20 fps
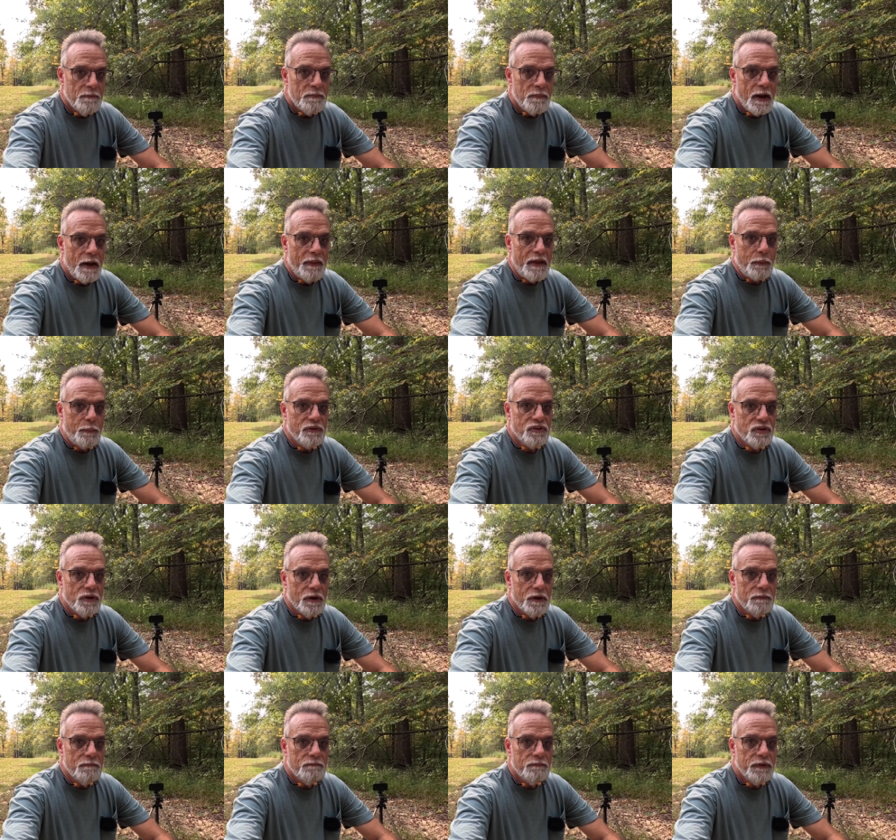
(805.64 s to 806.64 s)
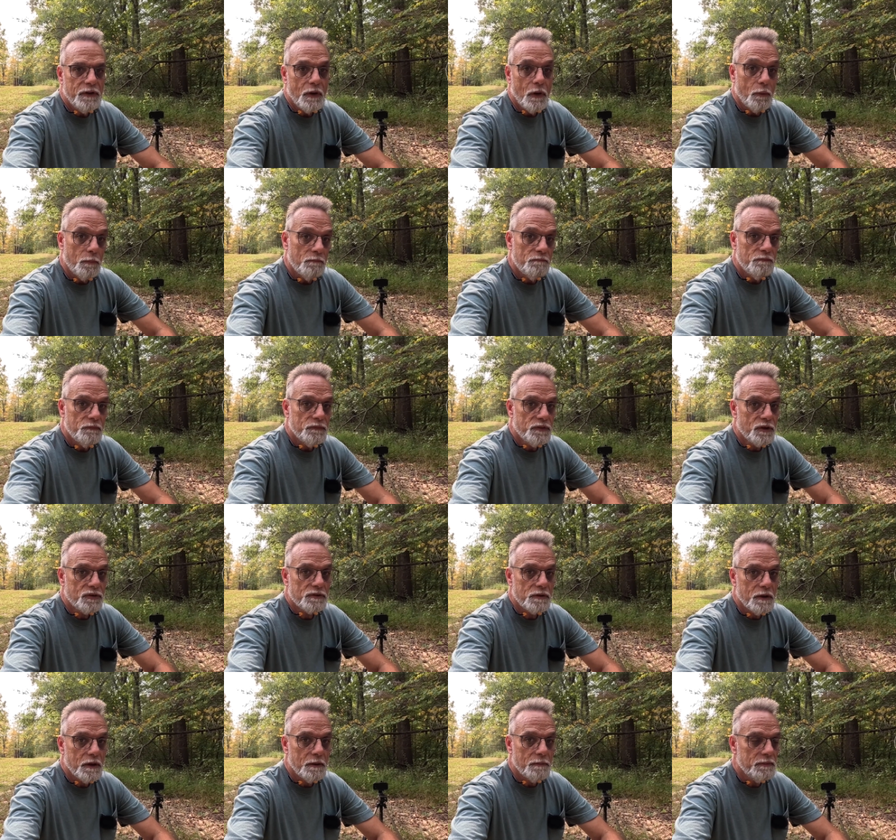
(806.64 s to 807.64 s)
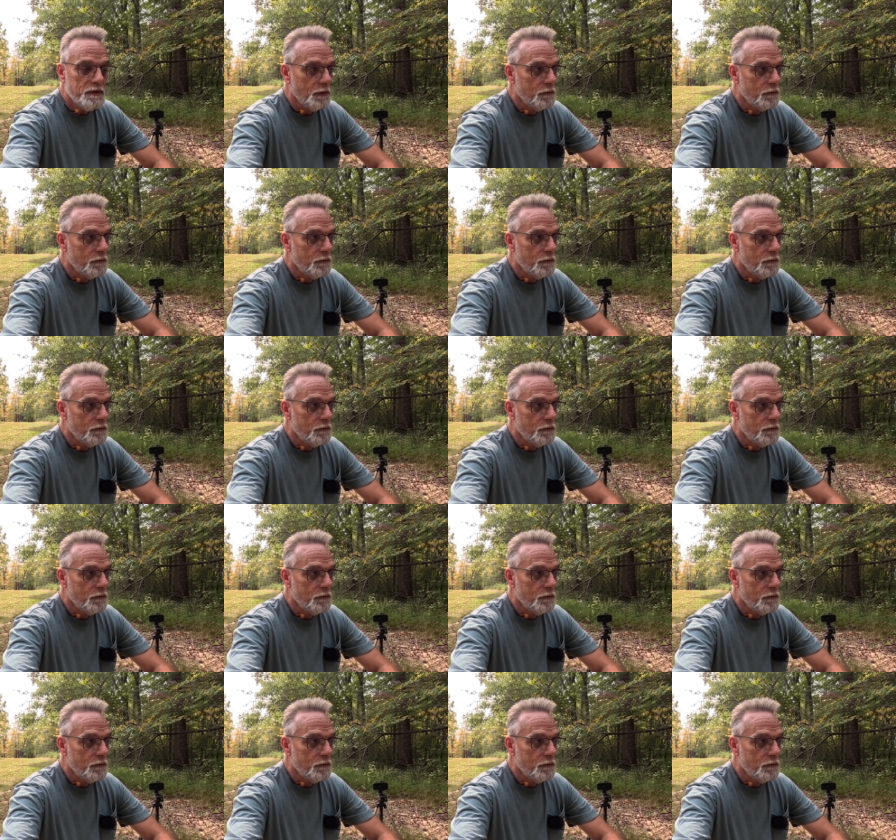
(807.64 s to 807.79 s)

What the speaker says: I think we should, just to